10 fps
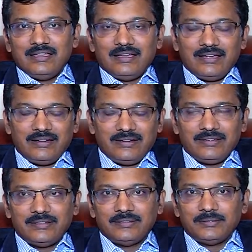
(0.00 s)
and
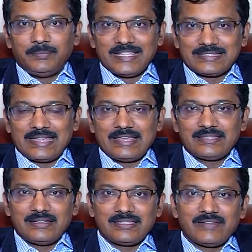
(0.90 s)
uh, breast
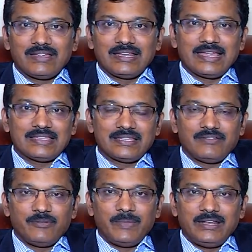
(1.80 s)
cancer and cervical cancer
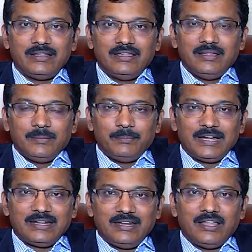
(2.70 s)
in women.
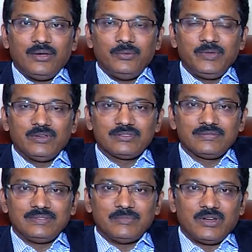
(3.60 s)
But now, because
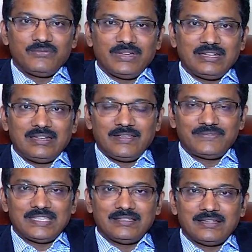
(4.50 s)
of the modified
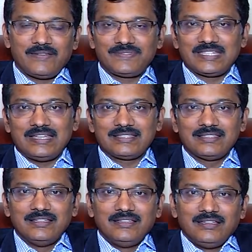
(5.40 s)
lifestyles
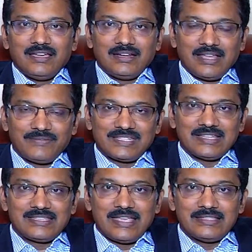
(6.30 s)
and lifestyle
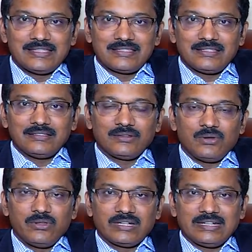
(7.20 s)
changes, the
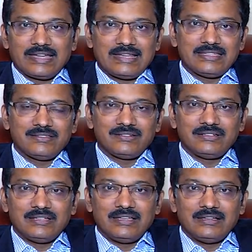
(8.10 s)
colorectal cancers
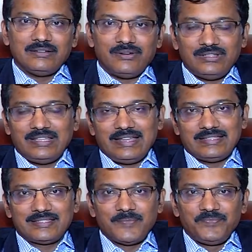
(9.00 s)
are uh, on the rise.